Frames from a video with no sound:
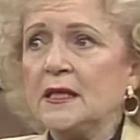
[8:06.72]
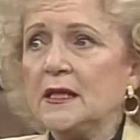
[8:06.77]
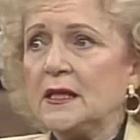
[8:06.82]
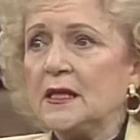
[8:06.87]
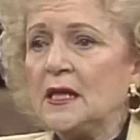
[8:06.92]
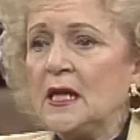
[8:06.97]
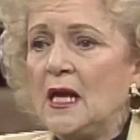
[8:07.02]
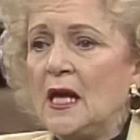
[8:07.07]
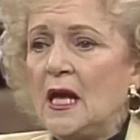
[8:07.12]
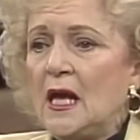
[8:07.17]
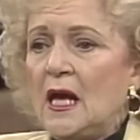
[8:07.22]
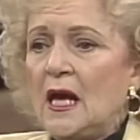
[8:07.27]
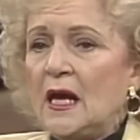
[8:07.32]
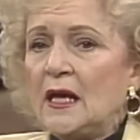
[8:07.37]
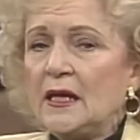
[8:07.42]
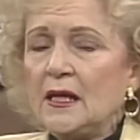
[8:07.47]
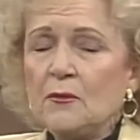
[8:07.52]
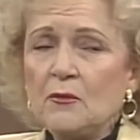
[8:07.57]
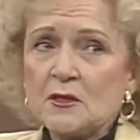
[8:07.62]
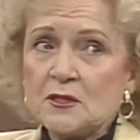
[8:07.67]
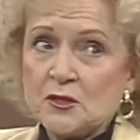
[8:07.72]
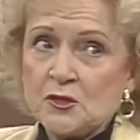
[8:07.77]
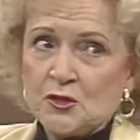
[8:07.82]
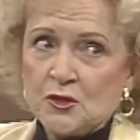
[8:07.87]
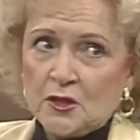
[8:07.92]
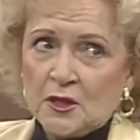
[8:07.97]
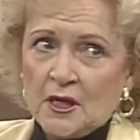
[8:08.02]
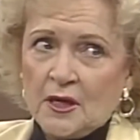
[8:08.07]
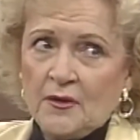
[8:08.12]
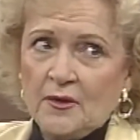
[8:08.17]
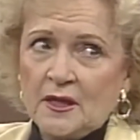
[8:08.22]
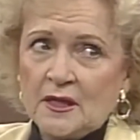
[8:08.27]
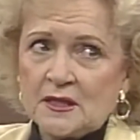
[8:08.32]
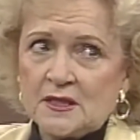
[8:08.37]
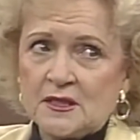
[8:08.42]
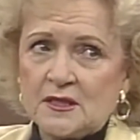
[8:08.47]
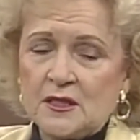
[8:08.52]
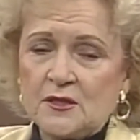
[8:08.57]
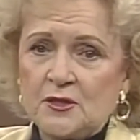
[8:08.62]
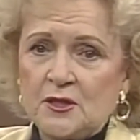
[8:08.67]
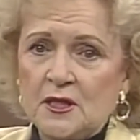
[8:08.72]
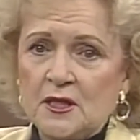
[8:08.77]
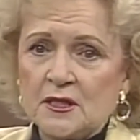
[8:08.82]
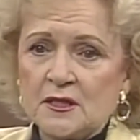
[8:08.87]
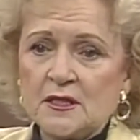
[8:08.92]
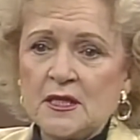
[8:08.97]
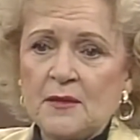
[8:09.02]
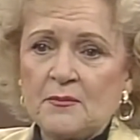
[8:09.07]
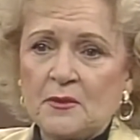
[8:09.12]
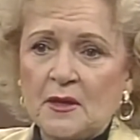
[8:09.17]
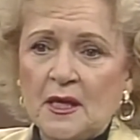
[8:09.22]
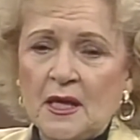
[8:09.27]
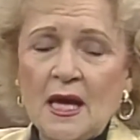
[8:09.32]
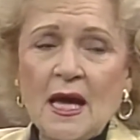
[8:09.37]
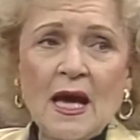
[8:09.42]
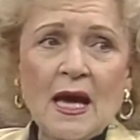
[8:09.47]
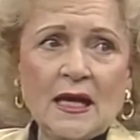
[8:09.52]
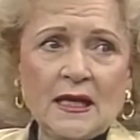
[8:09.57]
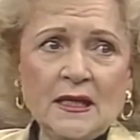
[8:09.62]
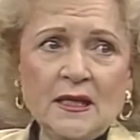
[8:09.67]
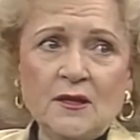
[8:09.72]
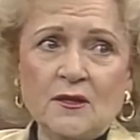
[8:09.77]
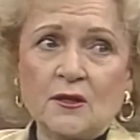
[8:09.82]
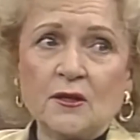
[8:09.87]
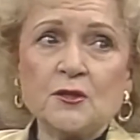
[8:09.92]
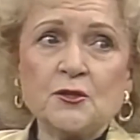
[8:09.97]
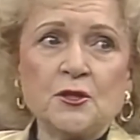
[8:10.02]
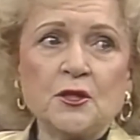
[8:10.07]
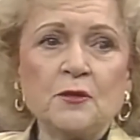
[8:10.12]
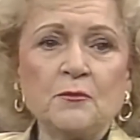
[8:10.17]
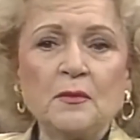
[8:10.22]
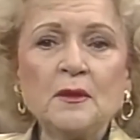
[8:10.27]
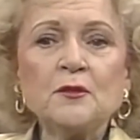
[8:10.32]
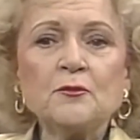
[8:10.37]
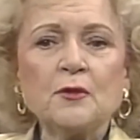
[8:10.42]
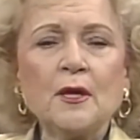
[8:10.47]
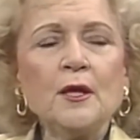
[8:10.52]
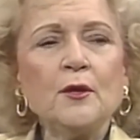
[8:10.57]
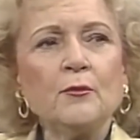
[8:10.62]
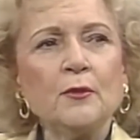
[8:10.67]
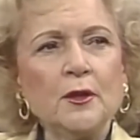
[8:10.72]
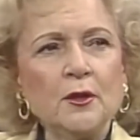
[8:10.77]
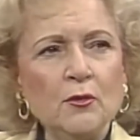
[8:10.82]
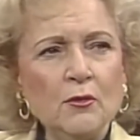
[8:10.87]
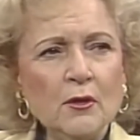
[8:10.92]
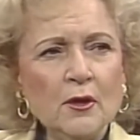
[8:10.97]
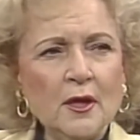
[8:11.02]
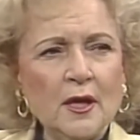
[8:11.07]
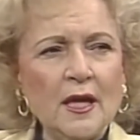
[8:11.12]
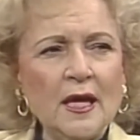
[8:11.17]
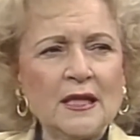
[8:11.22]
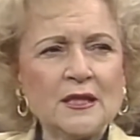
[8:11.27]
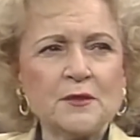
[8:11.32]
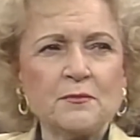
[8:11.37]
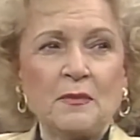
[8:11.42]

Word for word: in. And he wasn't sure how ex she'd accept a cat either, because she'd been trained to ignore cats.